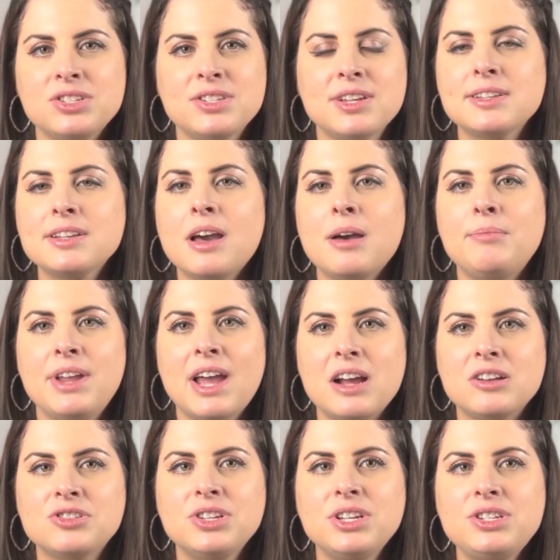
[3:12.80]
doesn't come
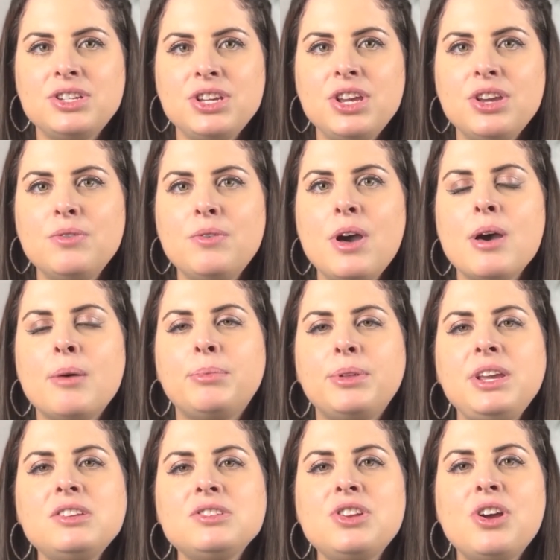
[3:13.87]
naturally to you,
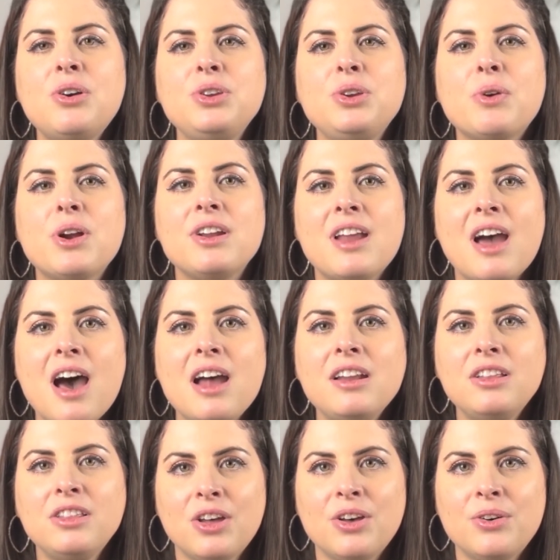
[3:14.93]
please know you are not
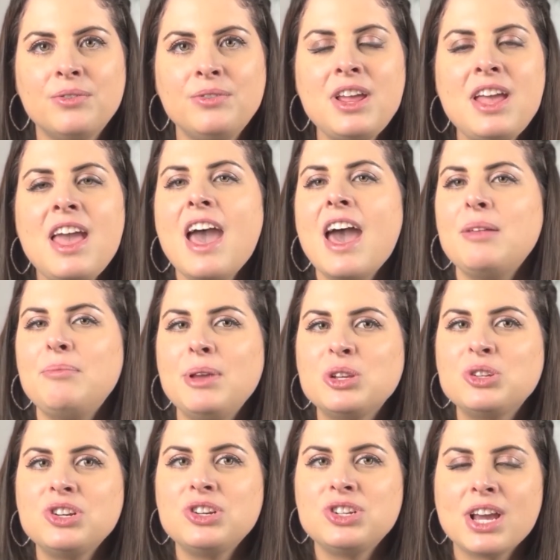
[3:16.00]
alone, and make
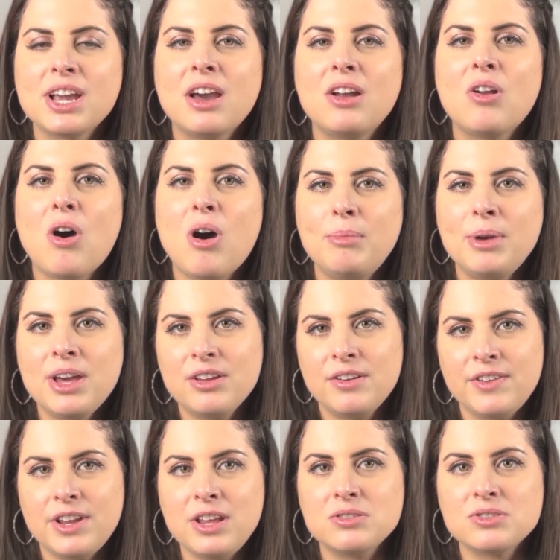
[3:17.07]
sure to check out all my other
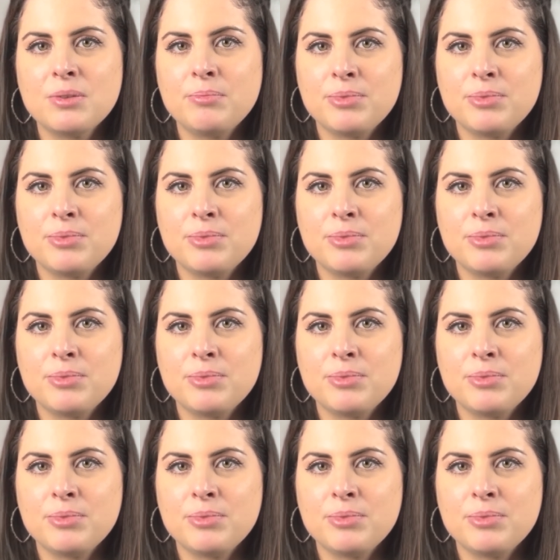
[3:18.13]
videos on